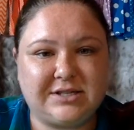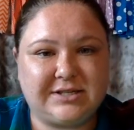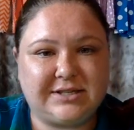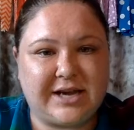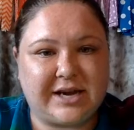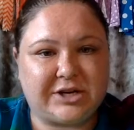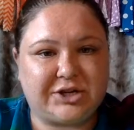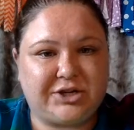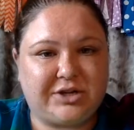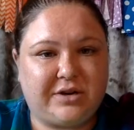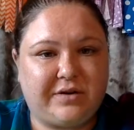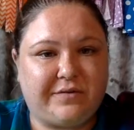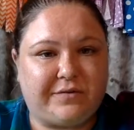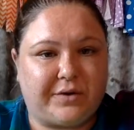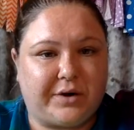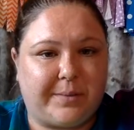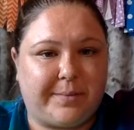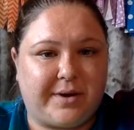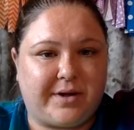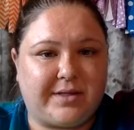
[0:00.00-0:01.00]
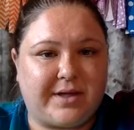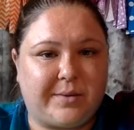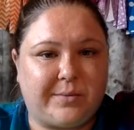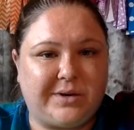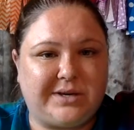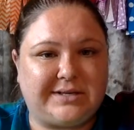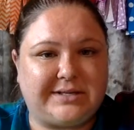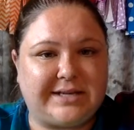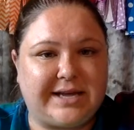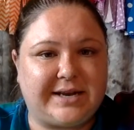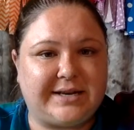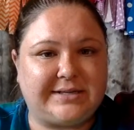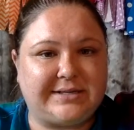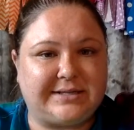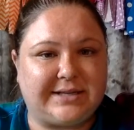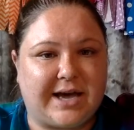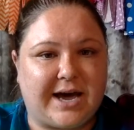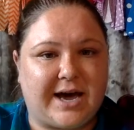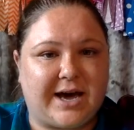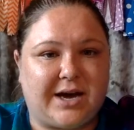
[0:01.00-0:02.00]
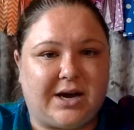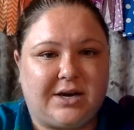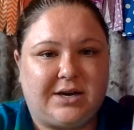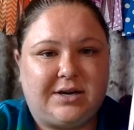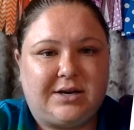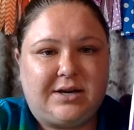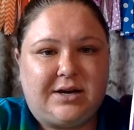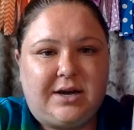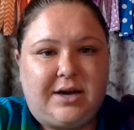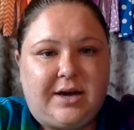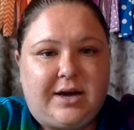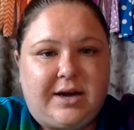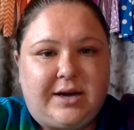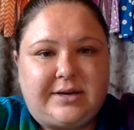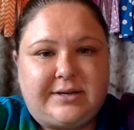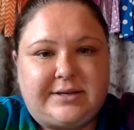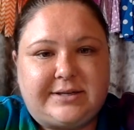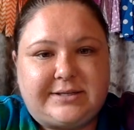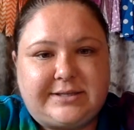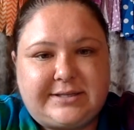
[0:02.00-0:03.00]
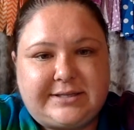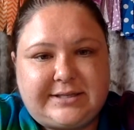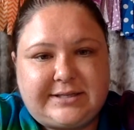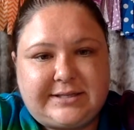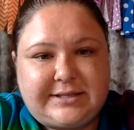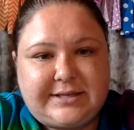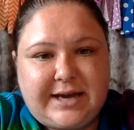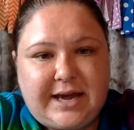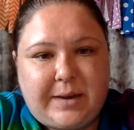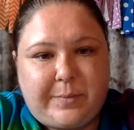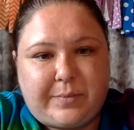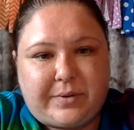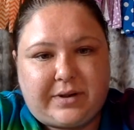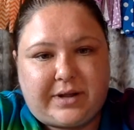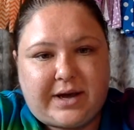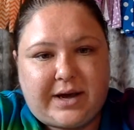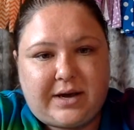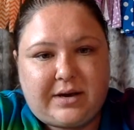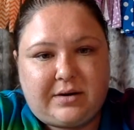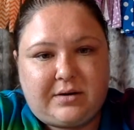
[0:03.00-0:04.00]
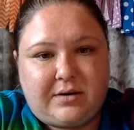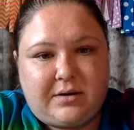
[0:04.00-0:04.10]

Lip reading: section of ribbon that we set aside to staple it